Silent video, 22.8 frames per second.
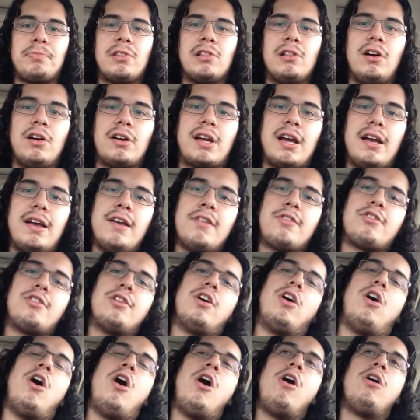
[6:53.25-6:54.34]
look at, it's
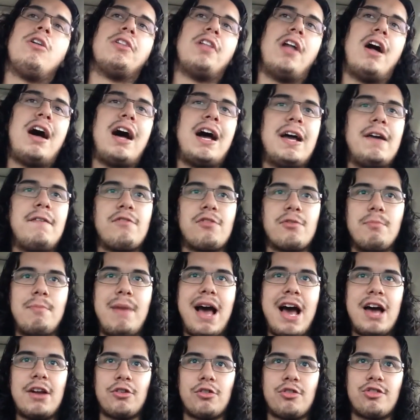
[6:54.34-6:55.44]
all lives
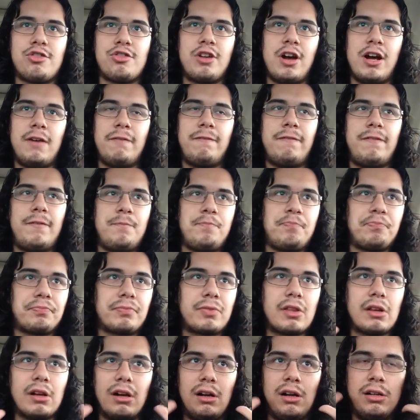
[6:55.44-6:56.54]
matter stuff.
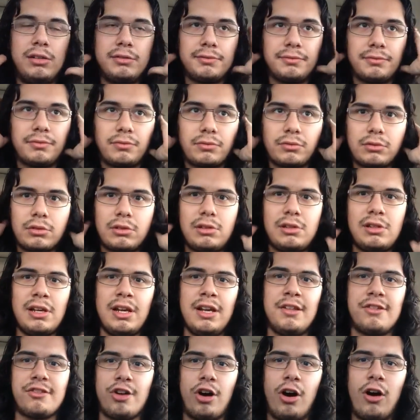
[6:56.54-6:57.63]

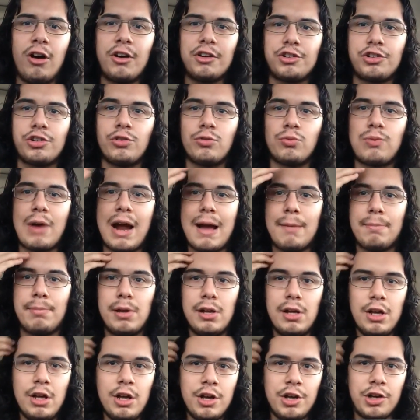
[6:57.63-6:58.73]
It's hard to wrap
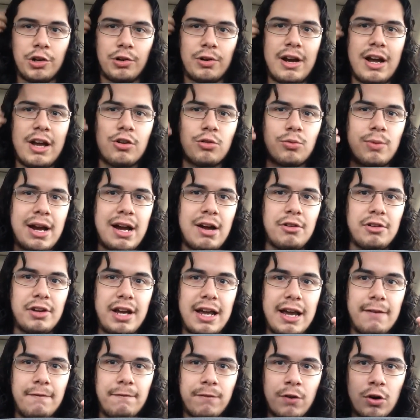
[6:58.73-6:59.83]
your head around
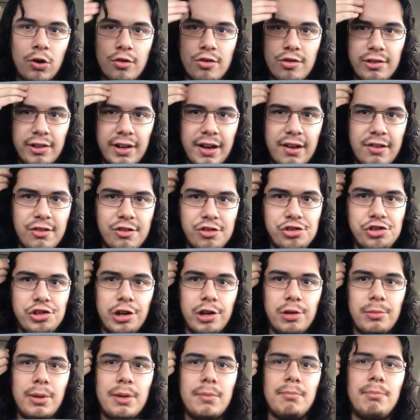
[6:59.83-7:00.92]
at first, ladies and
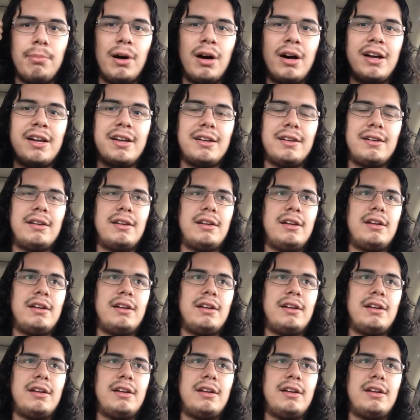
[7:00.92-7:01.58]
gentlemen, but